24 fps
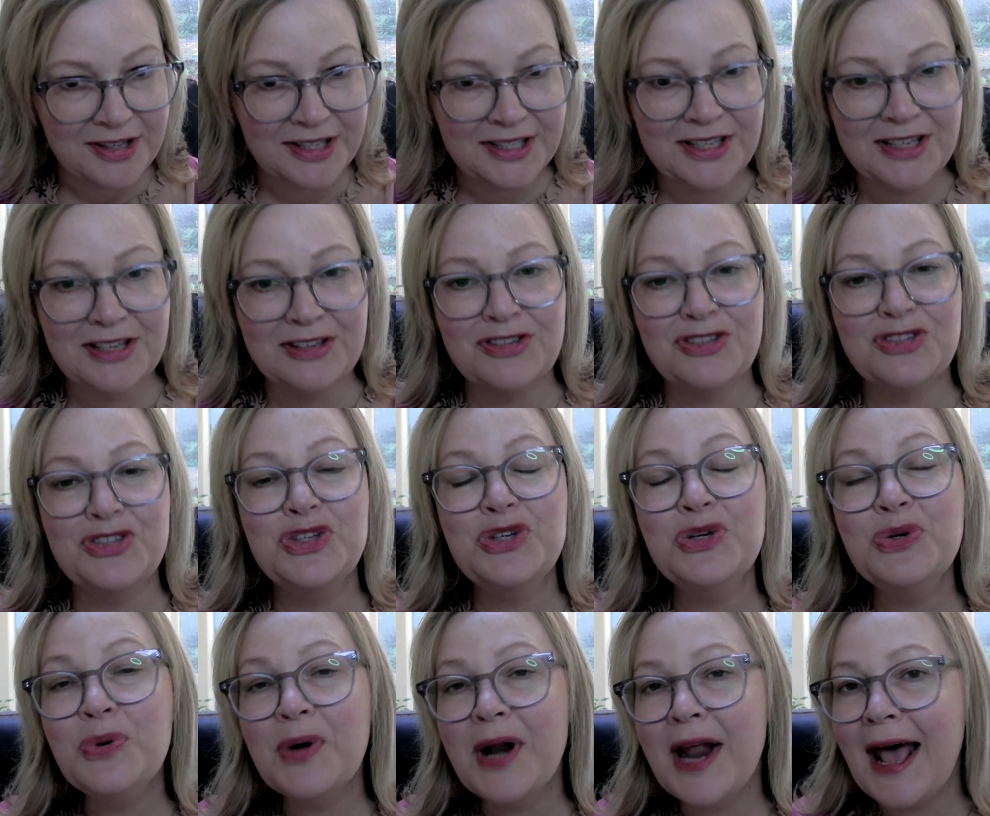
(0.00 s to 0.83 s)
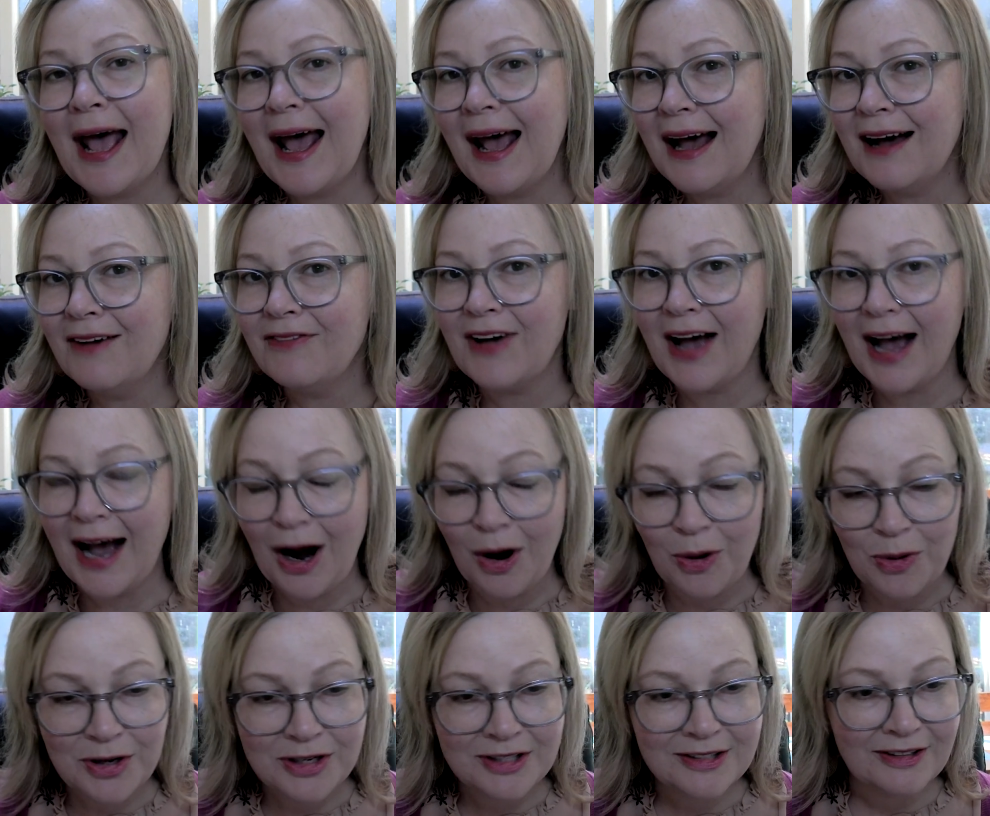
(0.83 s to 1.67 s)
This is two and a half
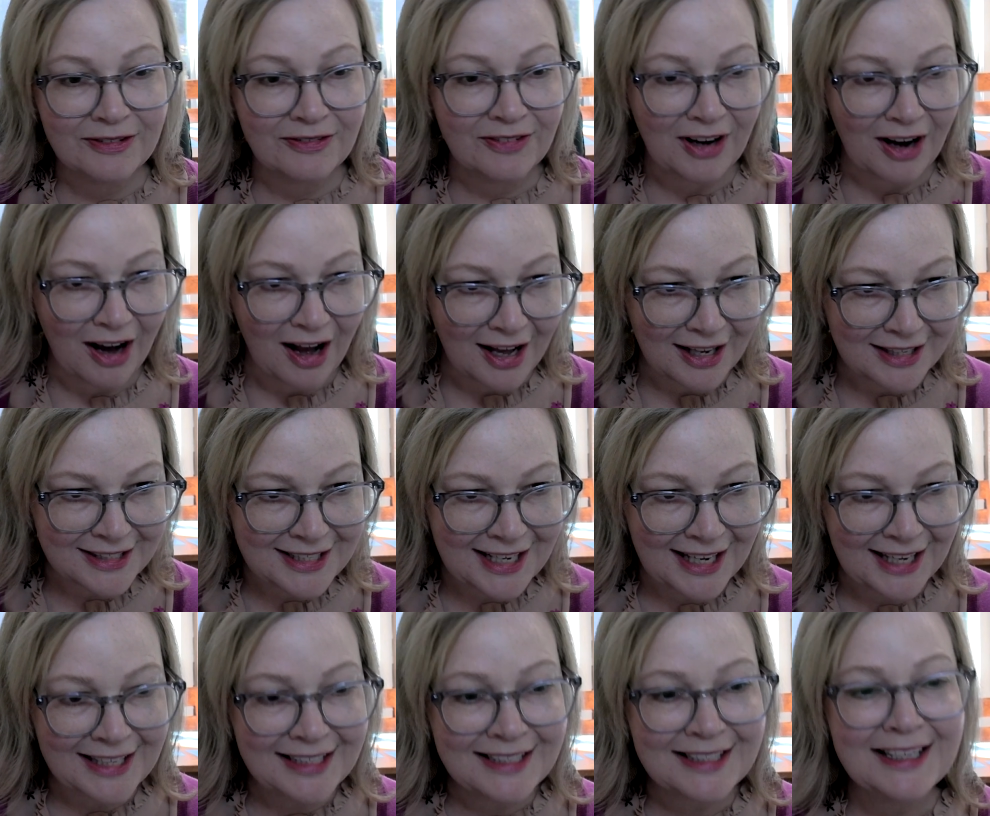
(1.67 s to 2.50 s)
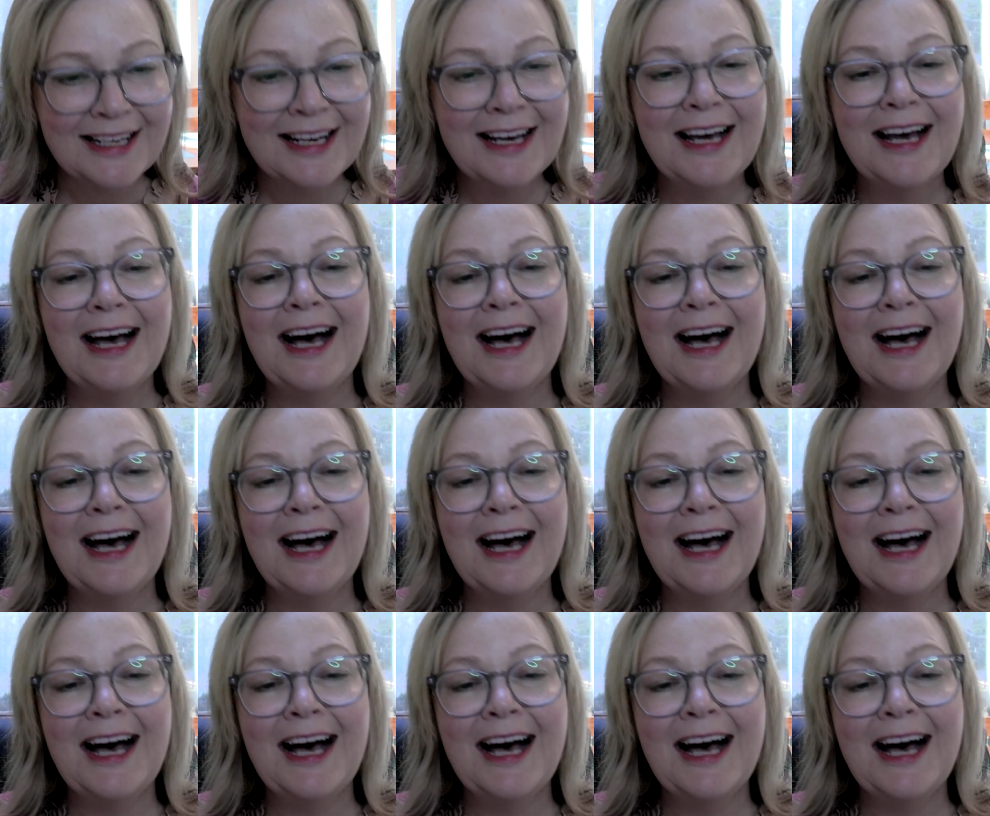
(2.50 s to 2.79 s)
hours of content.